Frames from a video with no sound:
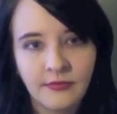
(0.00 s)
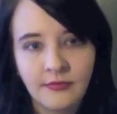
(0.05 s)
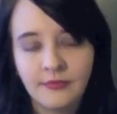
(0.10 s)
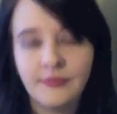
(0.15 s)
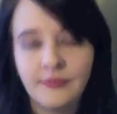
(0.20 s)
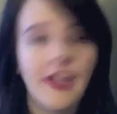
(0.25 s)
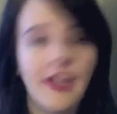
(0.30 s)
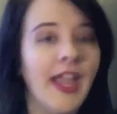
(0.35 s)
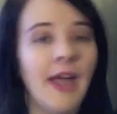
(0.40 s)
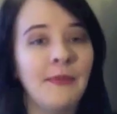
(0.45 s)

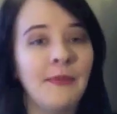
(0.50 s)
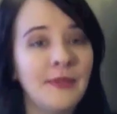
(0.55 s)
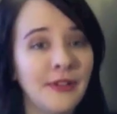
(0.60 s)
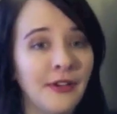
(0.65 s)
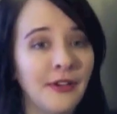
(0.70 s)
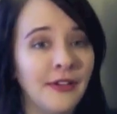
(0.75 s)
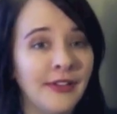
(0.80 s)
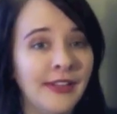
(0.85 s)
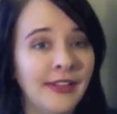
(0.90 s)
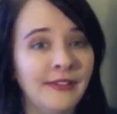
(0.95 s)
I happen to
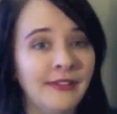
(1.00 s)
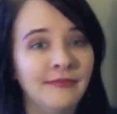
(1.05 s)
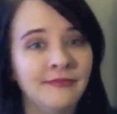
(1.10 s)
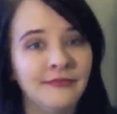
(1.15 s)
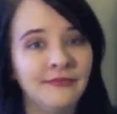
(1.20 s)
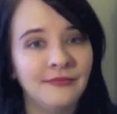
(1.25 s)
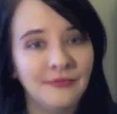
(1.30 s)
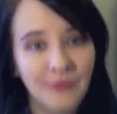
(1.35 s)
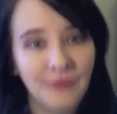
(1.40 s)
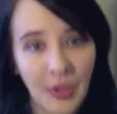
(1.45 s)
already
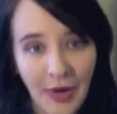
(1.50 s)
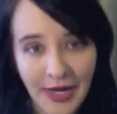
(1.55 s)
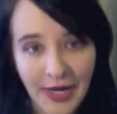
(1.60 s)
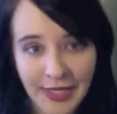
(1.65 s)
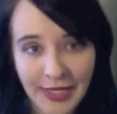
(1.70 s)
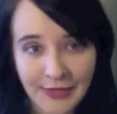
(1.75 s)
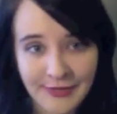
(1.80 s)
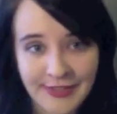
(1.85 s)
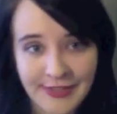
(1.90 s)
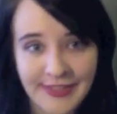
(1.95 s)
know how to
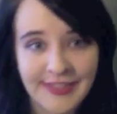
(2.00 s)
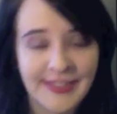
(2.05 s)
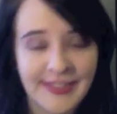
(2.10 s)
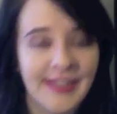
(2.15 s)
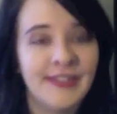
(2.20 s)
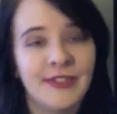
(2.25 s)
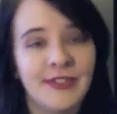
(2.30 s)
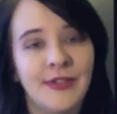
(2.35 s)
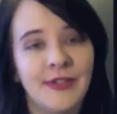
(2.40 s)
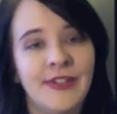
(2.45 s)
use
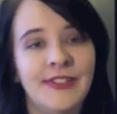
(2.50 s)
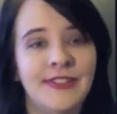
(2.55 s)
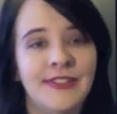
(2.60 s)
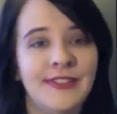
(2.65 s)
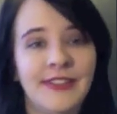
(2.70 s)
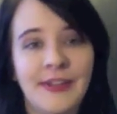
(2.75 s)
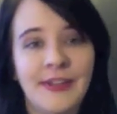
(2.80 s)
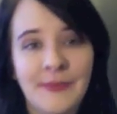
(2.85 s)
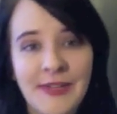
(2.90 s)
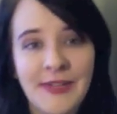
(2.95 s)
InDesign, so I just
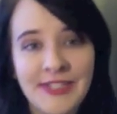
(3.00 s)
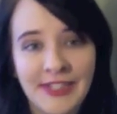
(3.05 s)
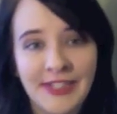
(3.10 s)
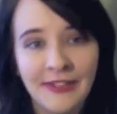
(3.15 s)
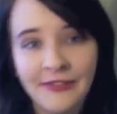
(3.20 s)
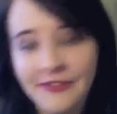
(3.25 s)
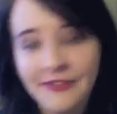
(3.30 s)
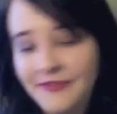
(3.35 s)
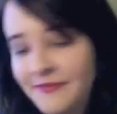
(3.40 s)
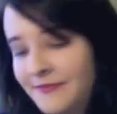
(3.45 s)
did it
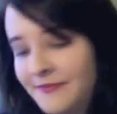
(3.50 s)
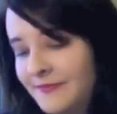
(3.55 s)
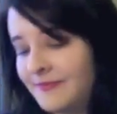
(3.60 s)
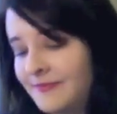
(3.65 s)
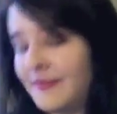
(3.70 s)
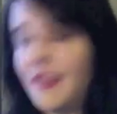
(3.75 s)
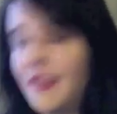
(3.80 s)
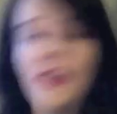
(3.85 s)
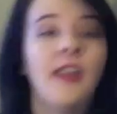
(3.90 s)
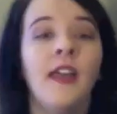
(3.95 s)
myself.
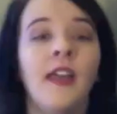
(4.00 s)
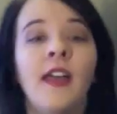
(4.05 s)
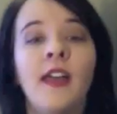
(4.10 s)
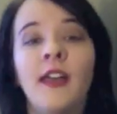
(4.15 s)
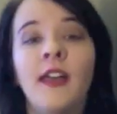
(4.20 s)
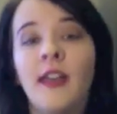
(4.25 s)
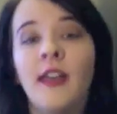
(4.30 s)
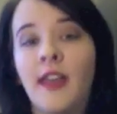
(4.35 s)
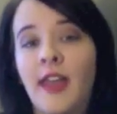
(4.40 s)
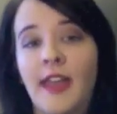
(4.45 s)

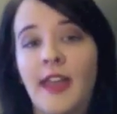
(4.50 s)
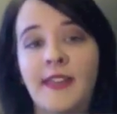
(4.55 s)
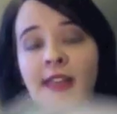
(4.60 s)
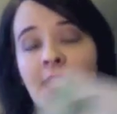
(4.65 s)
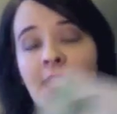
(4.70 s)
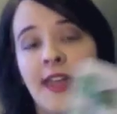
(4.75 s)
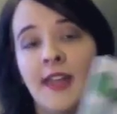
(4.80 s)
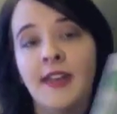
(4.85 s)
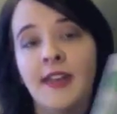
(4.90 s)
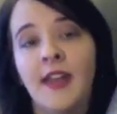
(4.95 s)
And
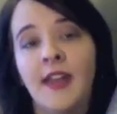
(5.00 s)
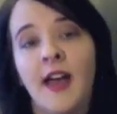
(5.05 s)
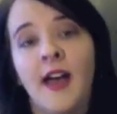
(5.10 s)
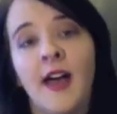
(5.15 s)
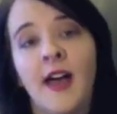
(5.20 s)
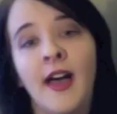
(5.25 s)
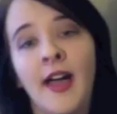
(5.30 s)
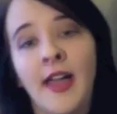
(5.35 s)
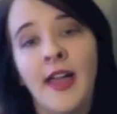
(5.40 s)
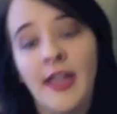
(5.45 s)
then
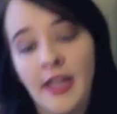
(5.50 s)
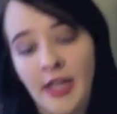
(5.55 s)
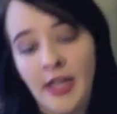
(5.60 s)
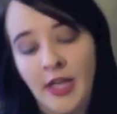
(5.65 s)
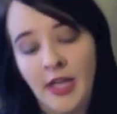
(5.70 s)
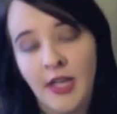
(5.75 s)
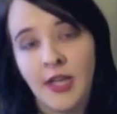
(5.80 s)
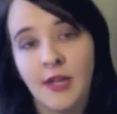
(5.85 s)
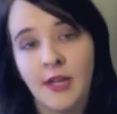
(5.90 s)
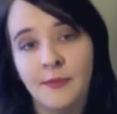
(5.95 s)
I
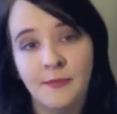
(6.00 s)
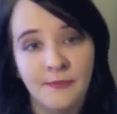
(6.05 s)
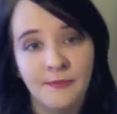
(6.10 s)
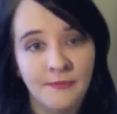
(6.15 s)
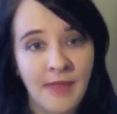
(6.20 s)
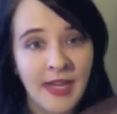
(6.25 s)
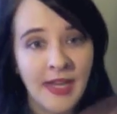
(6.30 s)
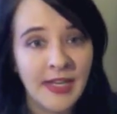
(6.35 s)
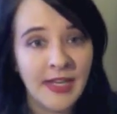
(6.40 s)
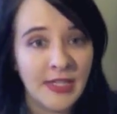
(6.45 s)

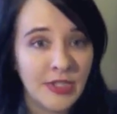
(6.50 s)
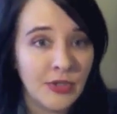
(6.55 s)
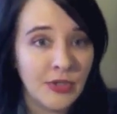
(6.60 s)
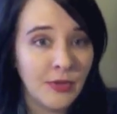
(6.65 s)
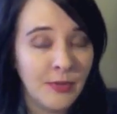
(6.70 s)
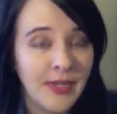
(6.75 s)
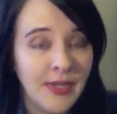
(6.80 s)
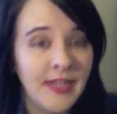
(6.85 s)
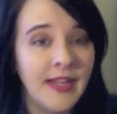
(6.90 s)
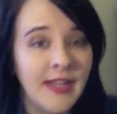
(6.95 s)
made it into a
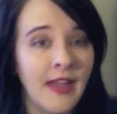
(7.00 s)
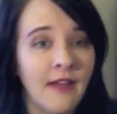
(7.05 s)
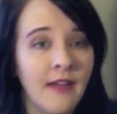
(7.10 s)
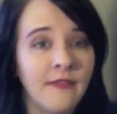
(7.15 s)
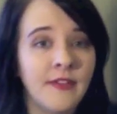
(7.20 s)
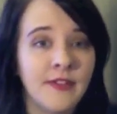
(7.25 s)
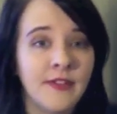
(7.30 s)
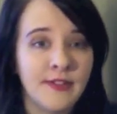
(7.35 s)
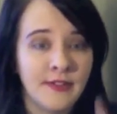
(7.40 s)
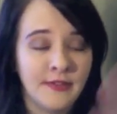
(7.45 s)
PDF.
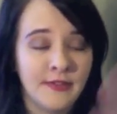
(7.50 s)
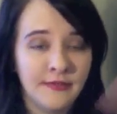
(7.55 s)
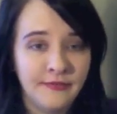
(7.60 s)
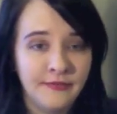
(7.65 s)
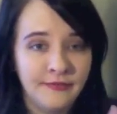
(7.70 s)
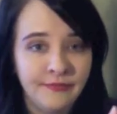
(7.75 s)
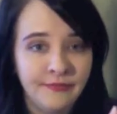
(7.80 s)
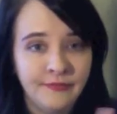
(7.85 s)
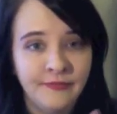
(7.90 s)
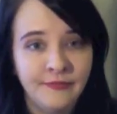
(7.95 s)
There's a
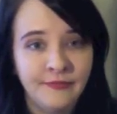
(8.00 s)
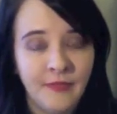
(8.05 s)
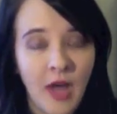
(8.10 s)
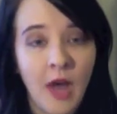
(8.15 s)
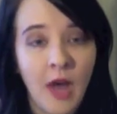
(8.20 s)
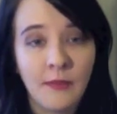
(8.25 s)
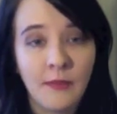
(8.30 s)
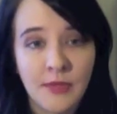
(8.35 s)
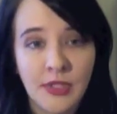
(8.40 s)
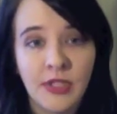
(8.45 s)

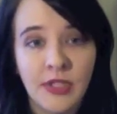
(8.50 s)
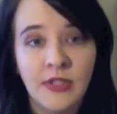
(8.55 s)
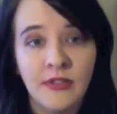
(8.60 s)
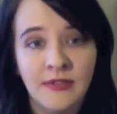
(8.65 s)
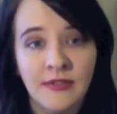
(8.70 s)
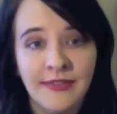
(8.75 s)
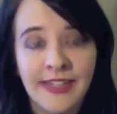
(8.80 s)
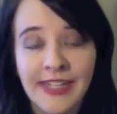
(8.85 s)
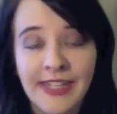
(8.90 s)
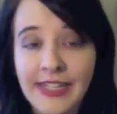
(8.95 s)
option
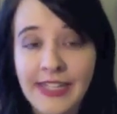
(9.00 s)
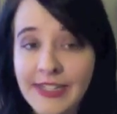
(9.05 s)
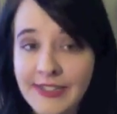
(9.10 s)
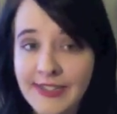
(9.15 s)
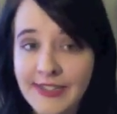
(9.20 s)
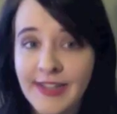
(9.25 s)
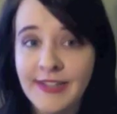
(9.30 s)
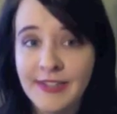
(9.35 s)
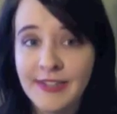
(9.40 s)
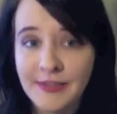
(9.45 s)
in
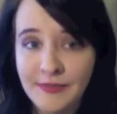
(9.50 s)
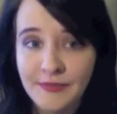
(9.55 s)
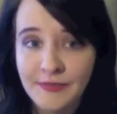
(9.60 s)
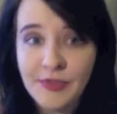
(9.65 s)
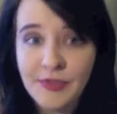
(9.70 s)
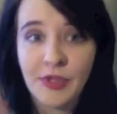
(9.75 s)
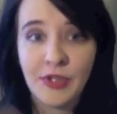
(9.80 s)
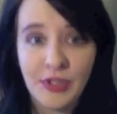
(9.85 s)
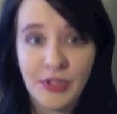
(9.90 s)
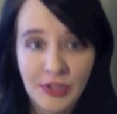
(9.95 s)
InDesign to
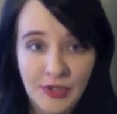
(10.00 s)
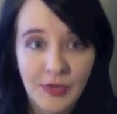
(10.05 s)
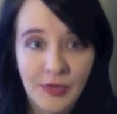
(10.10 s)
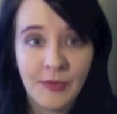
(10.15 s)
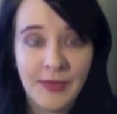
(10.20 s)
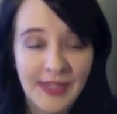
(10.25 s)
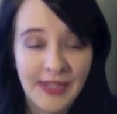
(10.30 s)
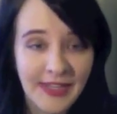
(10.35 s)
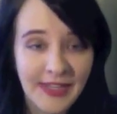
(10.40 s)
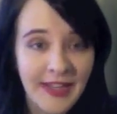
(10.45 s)
turn it into a
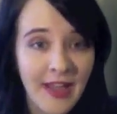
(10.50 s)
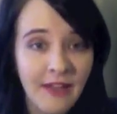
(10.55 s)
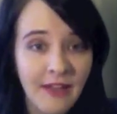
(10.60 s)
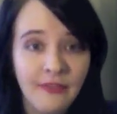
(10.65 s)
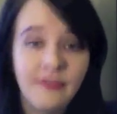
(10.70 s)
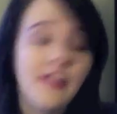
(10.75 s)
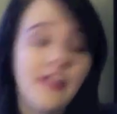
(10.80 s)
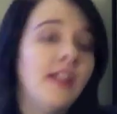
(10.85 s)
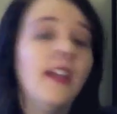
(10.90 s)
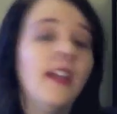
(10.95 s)
PDF,
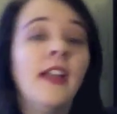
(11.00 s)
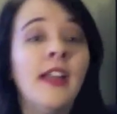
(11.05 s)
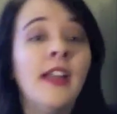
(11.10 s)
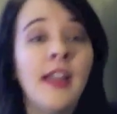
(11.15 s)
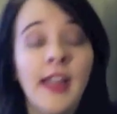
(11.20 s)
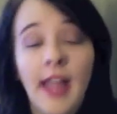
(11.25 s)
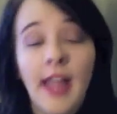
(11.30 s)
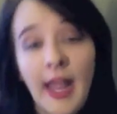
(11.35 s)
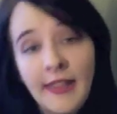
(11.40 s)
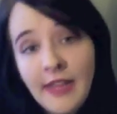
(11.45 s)

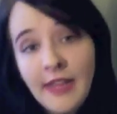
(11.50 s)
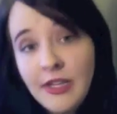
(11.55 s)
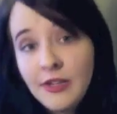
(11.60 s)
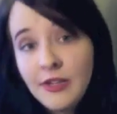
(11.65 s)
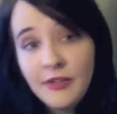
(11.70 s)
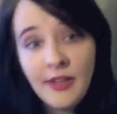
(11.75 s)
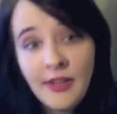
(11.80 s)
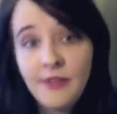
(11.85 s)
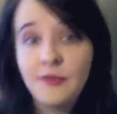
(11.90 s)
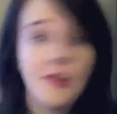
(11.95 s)
and then you're
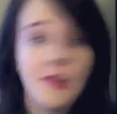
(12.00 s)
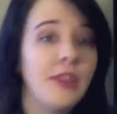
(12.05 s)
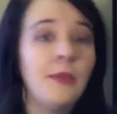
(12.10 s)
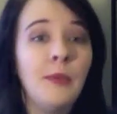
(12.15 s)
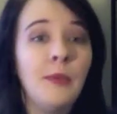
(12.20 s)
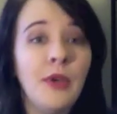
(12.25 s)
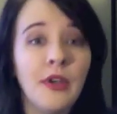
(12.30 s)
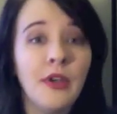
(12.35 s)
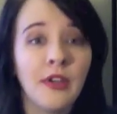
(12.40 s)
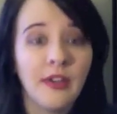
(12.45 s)
left with a
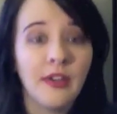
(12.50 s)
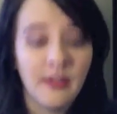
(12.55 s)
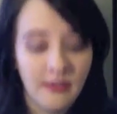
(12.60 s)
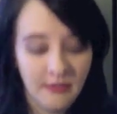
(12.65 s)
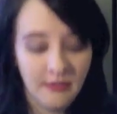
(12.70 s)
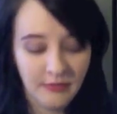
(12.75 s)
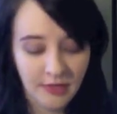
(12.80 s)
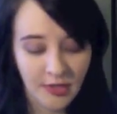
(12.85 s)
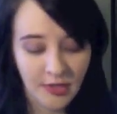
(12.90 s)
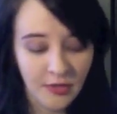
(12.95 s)
book.
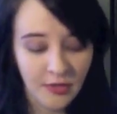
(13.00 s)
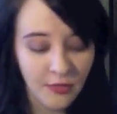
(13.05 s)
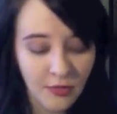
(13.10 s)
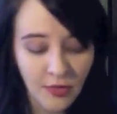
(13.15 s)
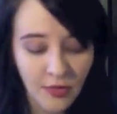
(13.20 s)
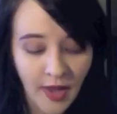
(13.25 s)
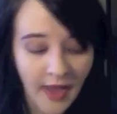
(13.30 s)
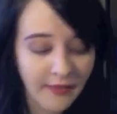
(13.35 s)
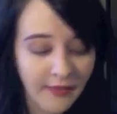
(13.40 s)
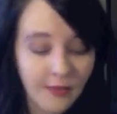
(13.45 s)
You
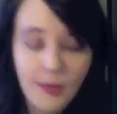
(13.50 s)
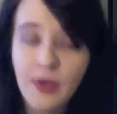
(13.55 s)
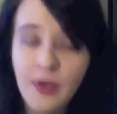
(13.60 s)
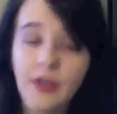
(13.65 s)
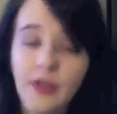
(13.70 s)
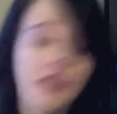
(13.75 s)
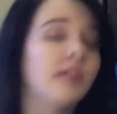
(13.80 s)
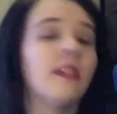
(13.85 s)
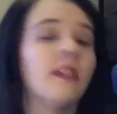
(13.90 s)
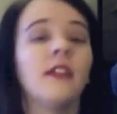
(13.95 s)
have a book.